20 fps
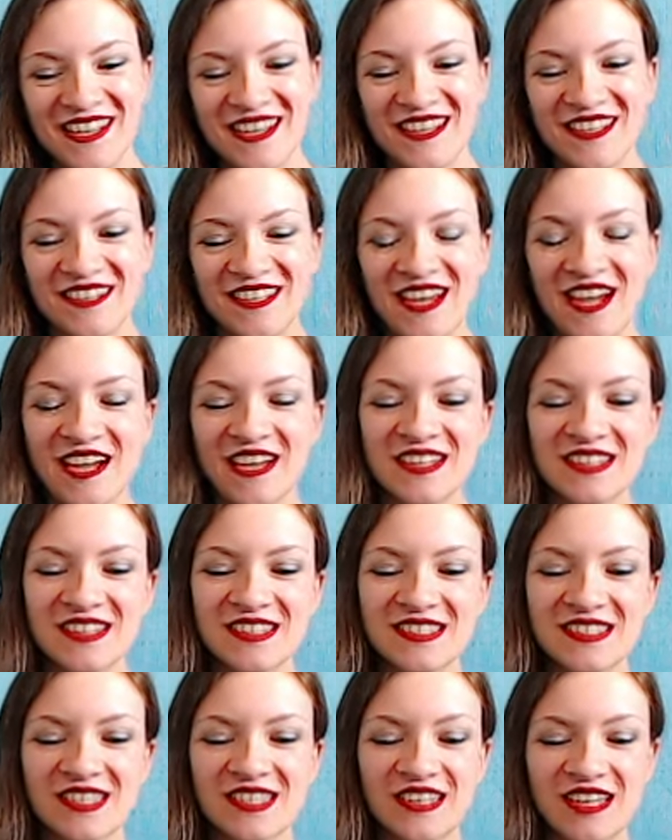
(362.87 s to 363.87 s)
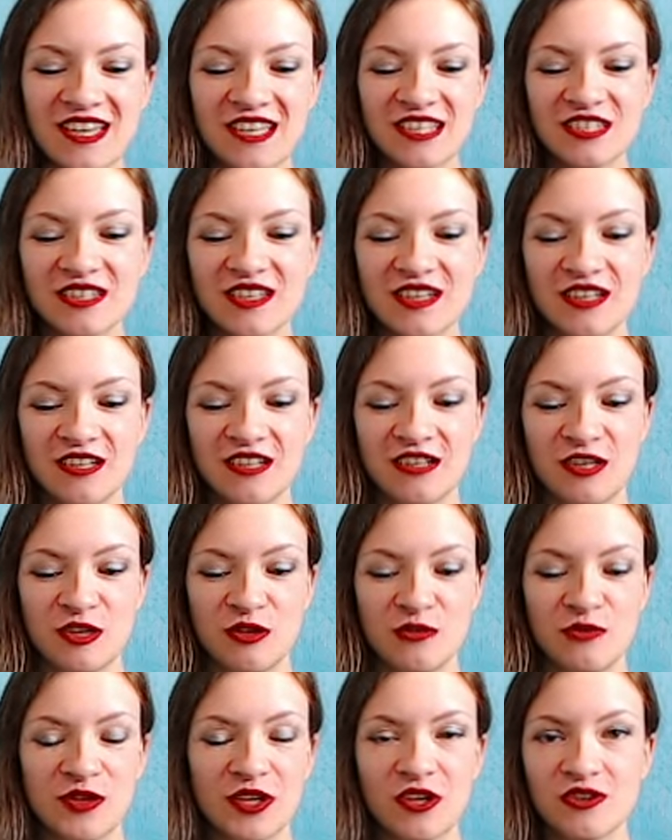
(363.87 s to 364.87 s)
Yeah, it's again
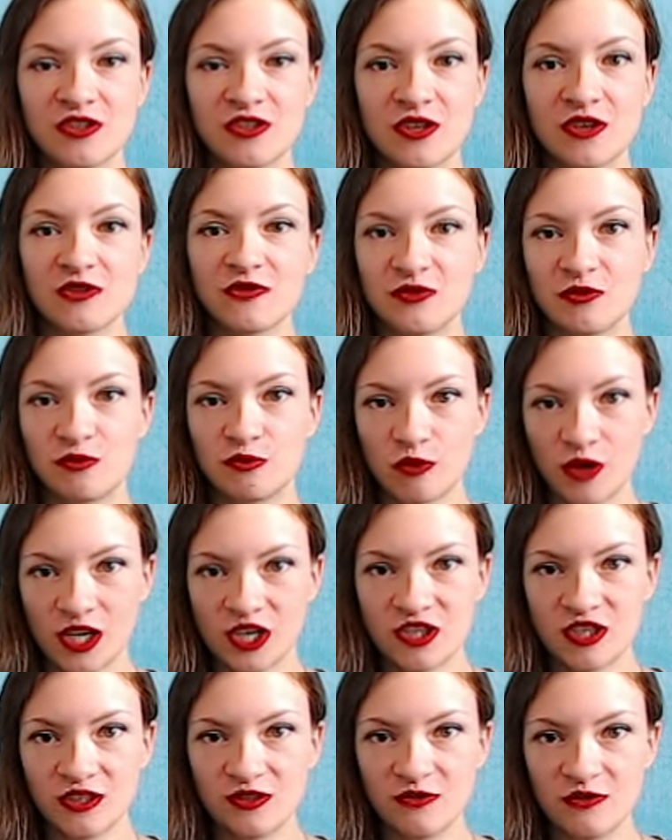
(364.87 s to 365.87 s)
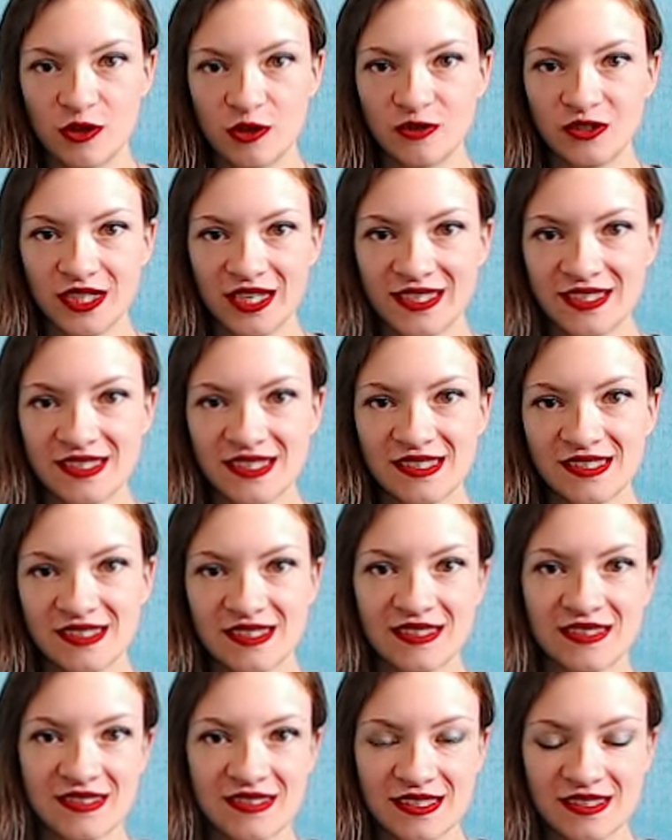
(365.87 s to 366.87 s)
because of Russian phonetics
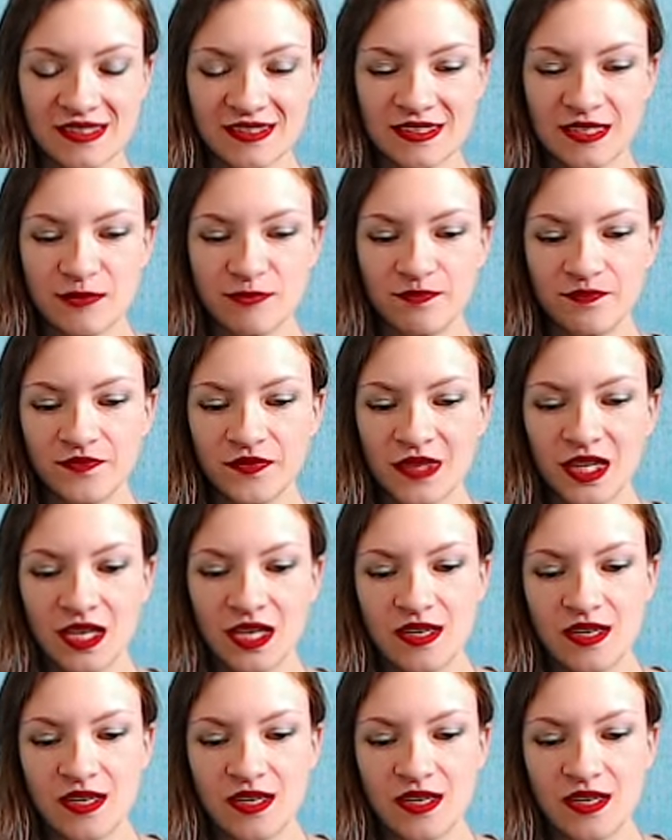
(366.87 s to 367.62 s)
system.